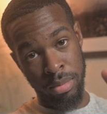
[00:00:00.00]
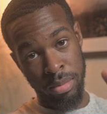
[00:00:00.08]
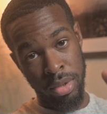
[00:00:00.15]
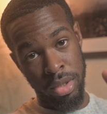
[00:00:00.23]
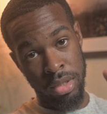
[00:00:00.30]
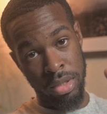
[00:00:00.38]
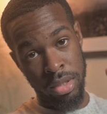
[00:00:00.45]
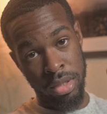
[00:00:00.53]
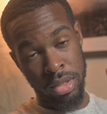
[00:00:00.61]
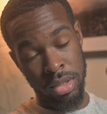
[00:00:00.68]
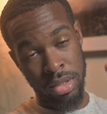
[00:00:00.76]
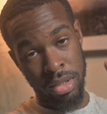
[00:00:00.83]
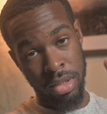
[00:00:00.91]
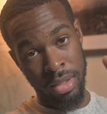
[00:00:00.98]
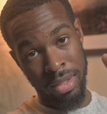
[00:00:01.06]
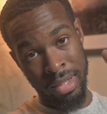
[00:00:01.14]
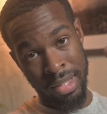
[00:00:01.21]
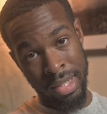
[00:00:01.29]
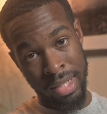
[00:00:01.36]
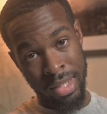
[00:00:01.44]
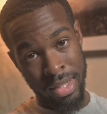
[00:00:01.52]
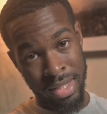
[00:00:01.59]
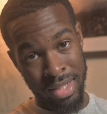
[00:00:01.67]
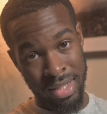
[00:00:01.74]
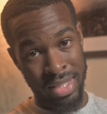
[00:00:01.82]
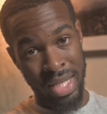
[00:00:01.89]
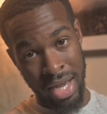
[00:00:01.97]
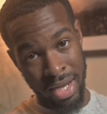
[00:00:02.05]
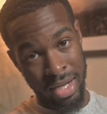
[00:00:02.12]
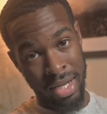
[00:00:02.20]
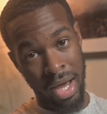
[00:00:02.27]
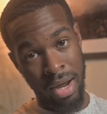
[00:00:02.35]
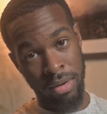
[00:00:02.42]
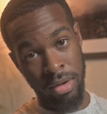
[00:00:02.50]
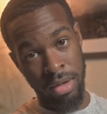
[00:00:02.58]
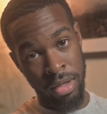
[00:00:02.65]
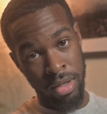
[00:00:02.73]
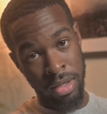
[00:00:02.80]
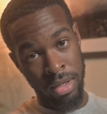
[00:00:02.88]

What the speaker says: Peace. Sayonara.